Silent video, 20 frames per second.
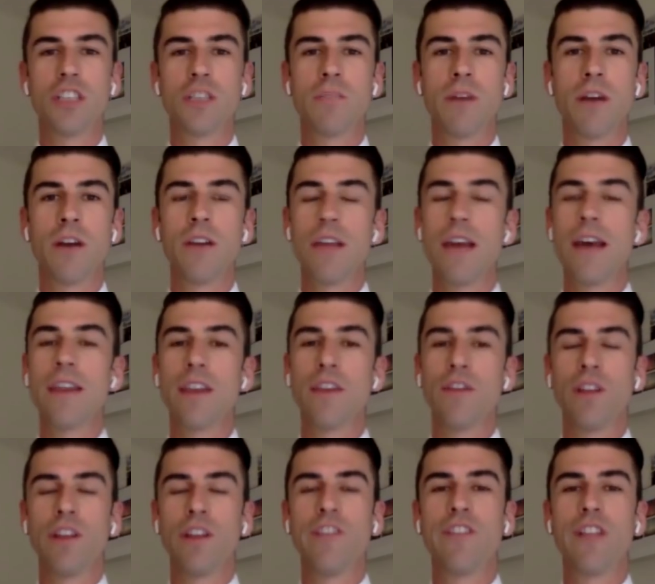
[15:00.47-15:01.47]
But other than that, they
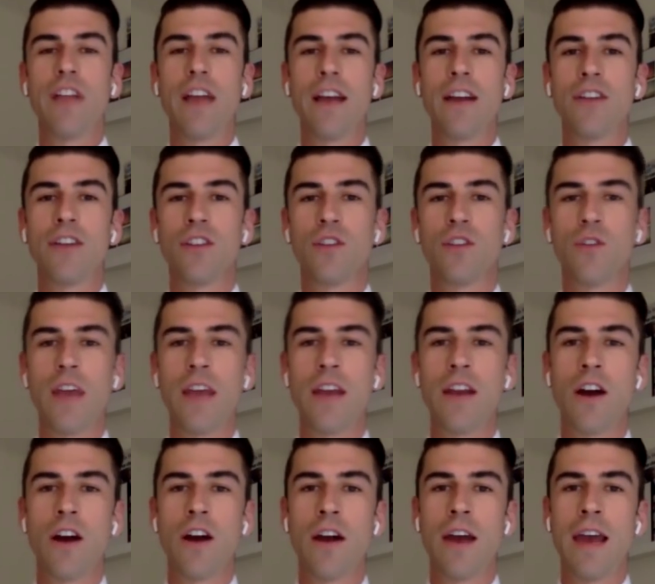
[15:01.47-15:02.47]
really fly under the
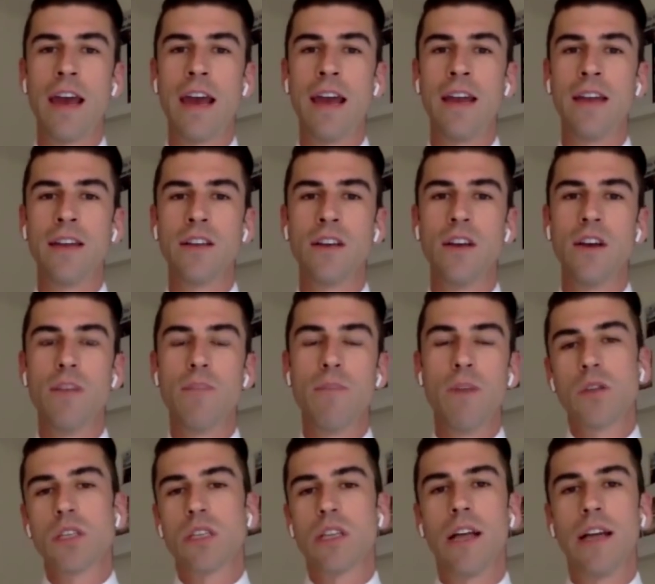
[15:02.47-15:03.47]
radar, and
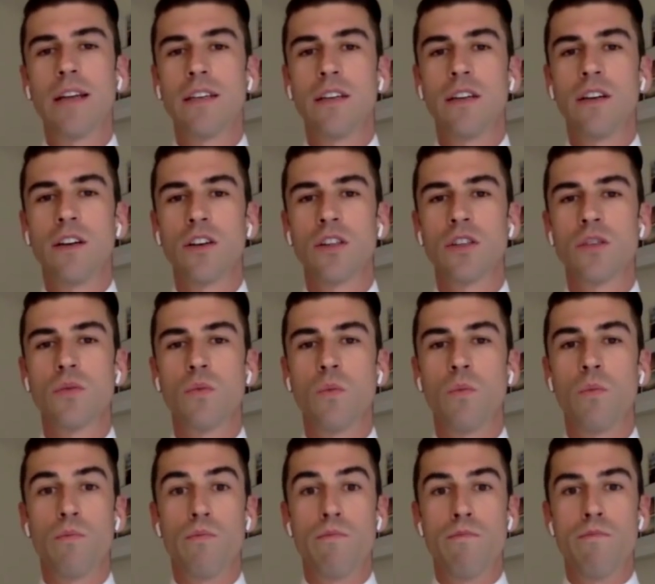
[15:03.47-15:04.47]
most Londoners
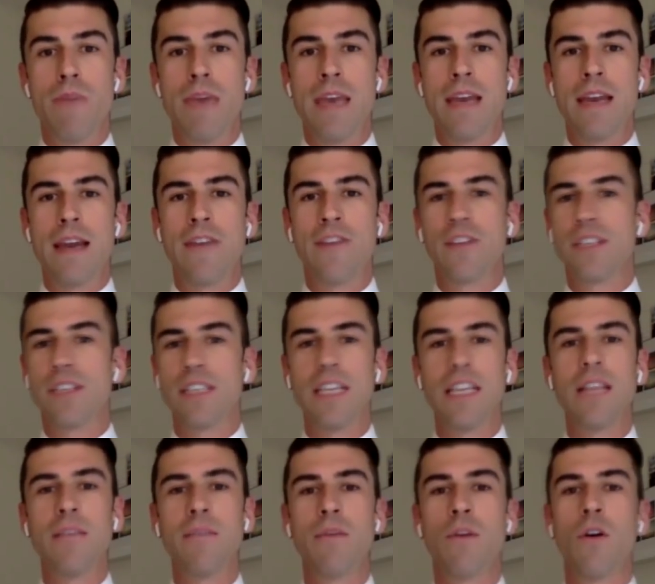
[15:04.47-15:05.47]
may never see
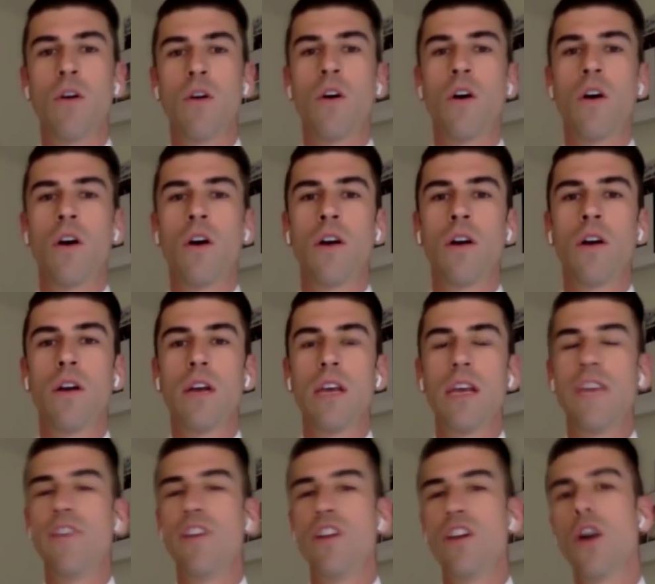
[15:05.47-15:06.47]
them or
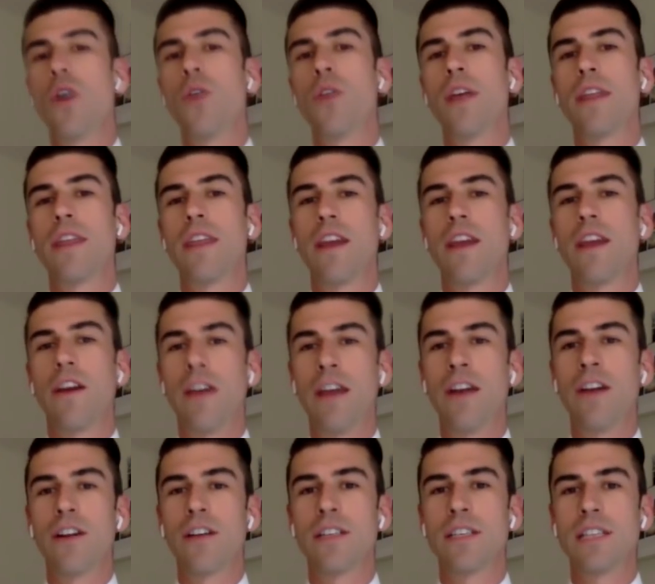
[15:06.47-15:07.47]
even know that they are in
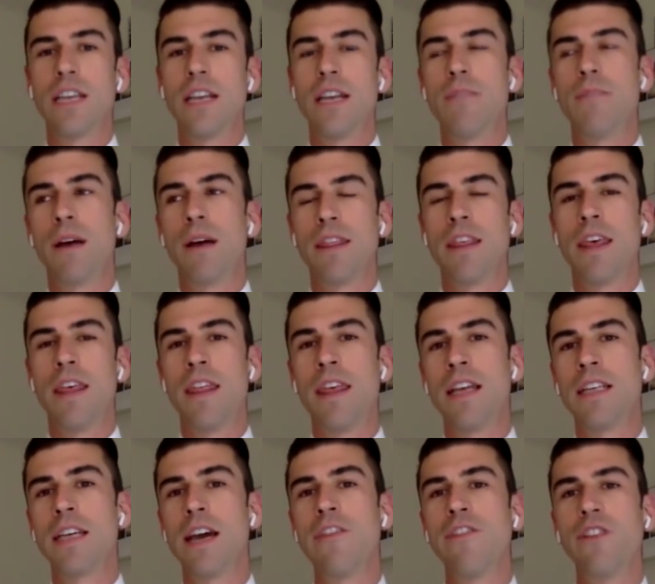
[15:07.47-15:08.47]
our city, but they
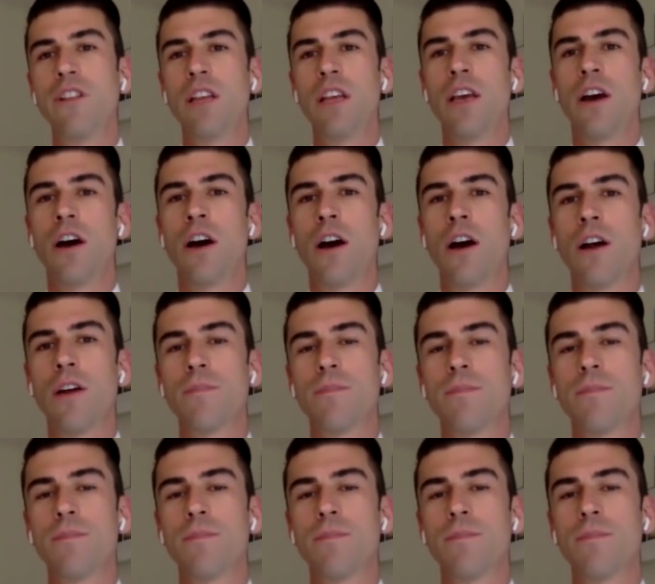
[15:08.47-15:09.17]
definitely are.